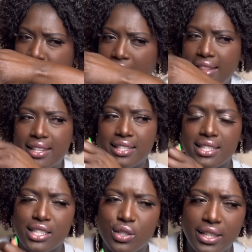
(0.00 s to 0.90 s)
I think
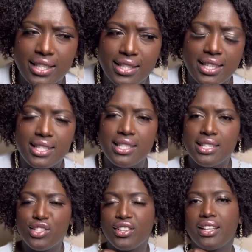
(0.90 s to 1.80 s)
this is gonna get sexy in
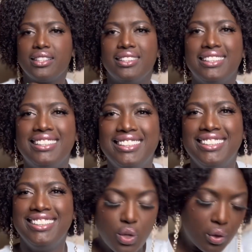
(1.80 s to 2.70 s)
this dry down.
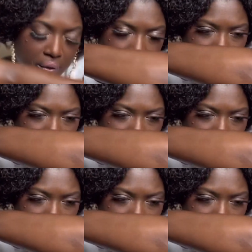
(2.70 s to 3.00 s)
So,